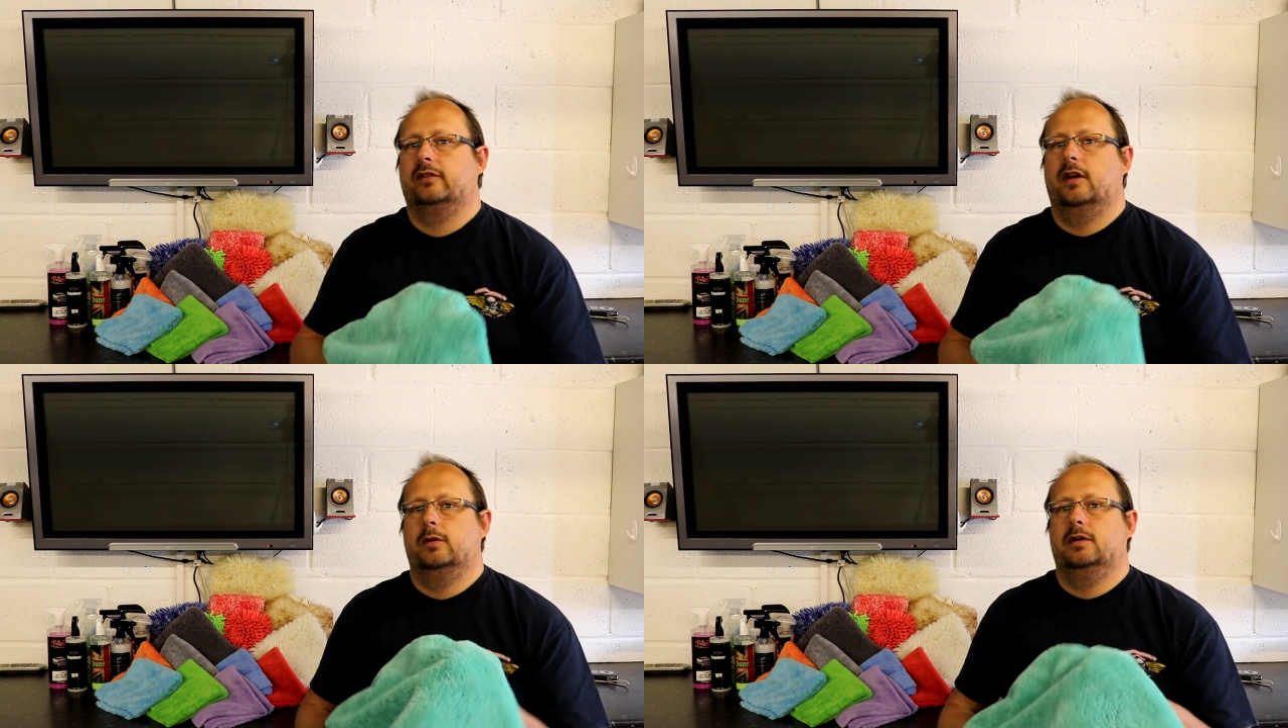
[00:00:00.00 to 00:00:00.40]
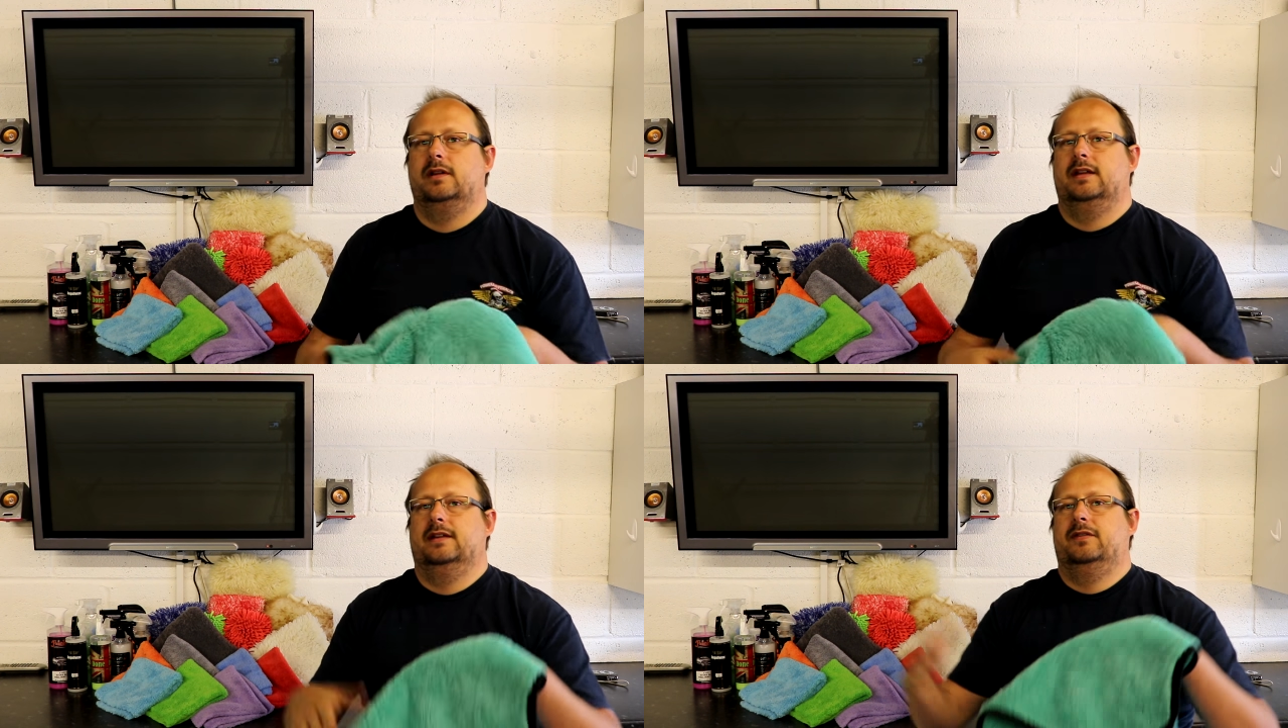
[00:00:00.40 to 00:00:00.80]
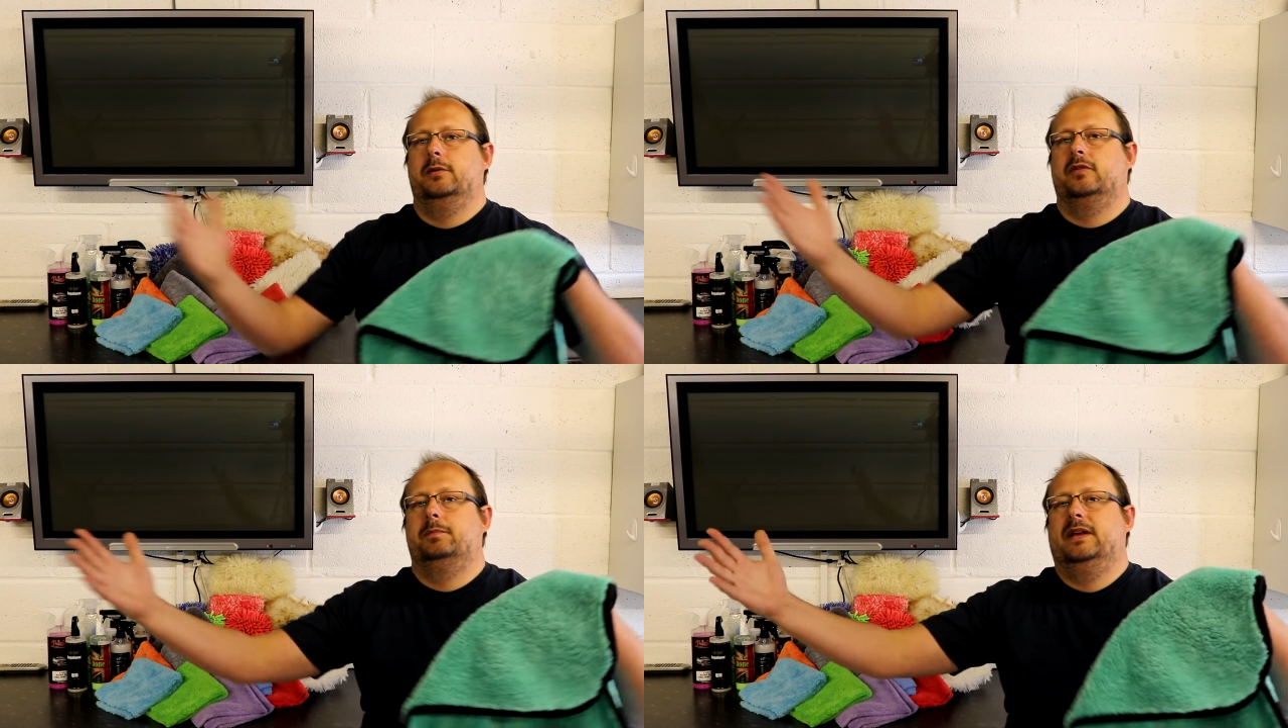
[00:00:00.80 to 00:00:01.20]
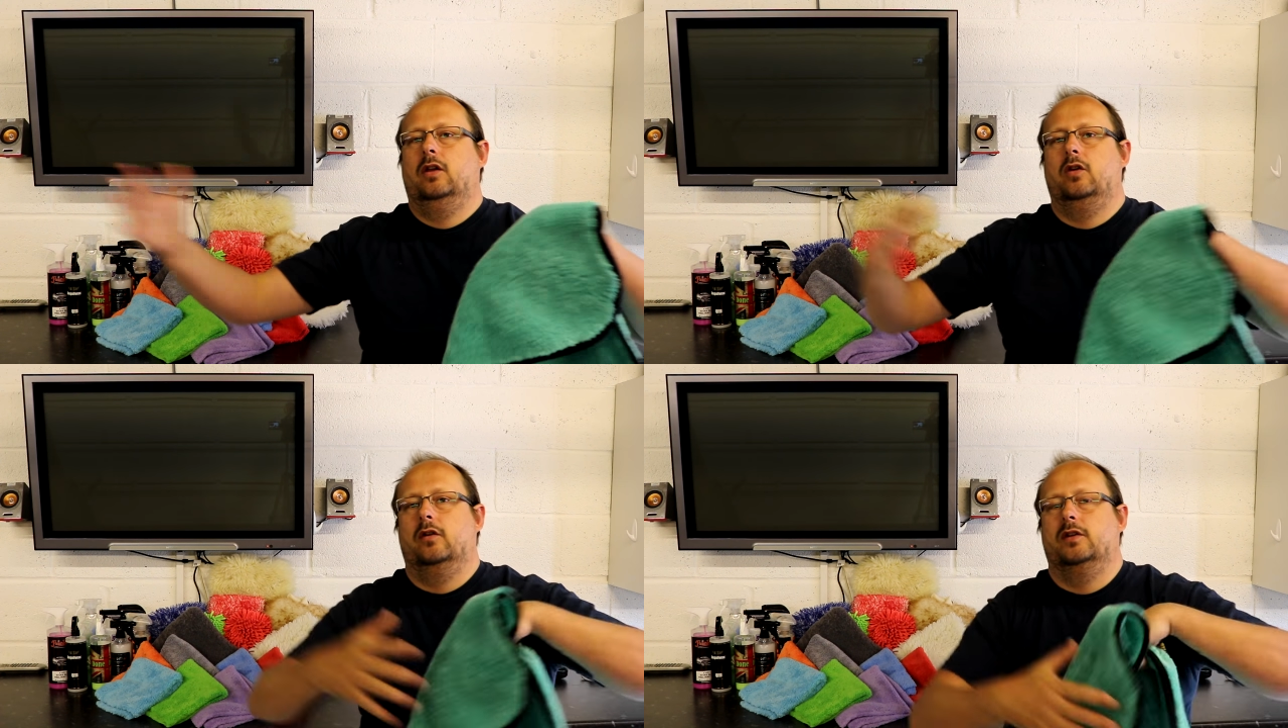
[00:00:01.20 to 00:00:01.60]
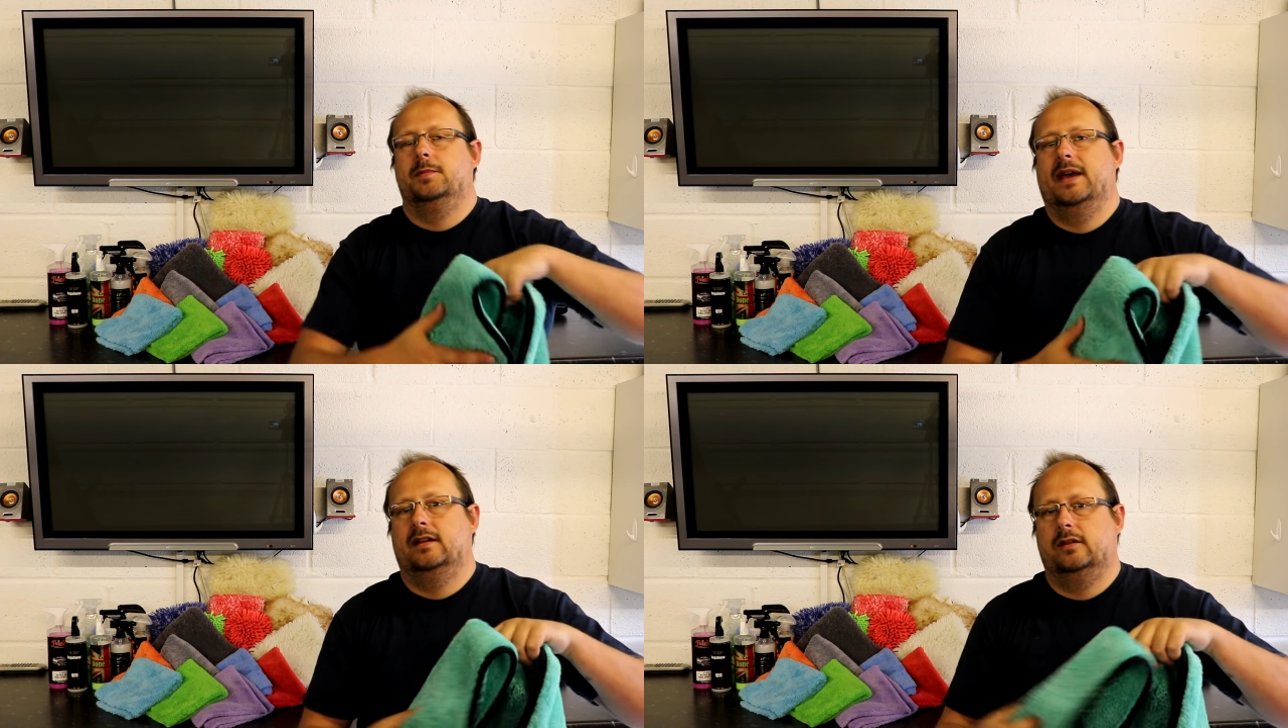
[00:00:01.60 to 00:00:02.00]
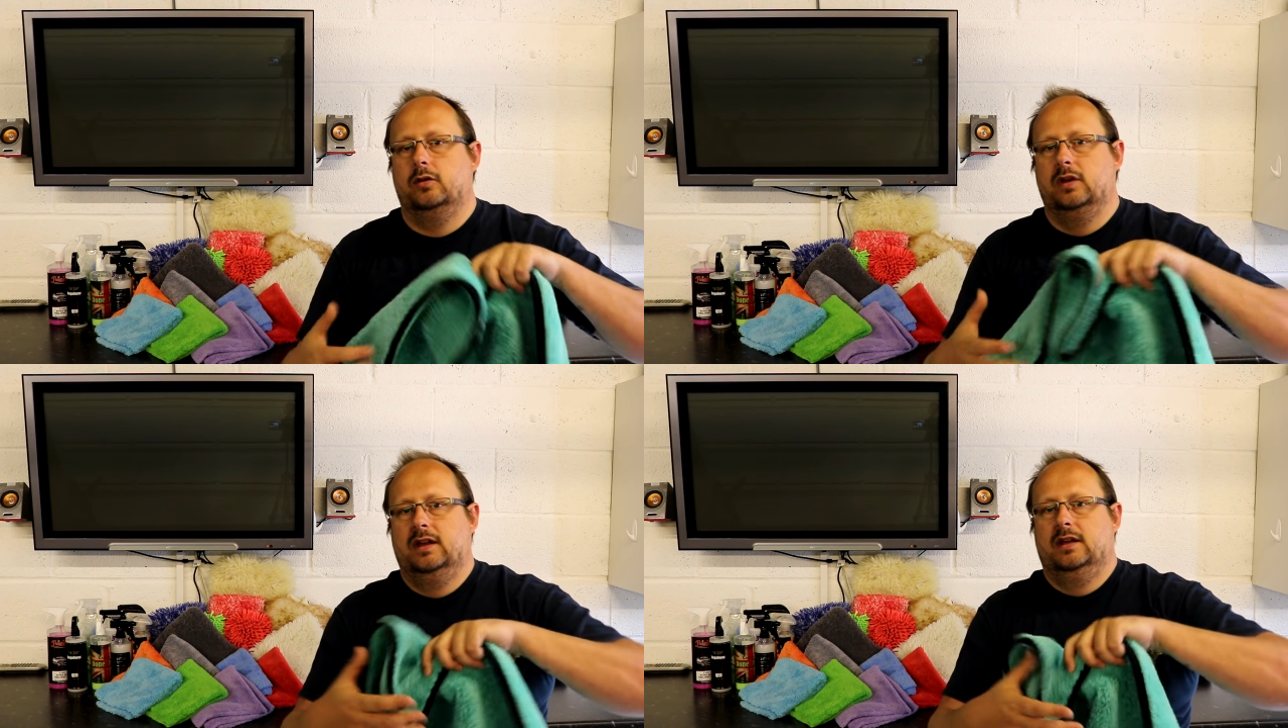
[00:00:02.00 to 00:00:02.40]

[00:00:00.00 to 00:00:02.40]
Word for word: So if it was a bit longer, you'd be able to do,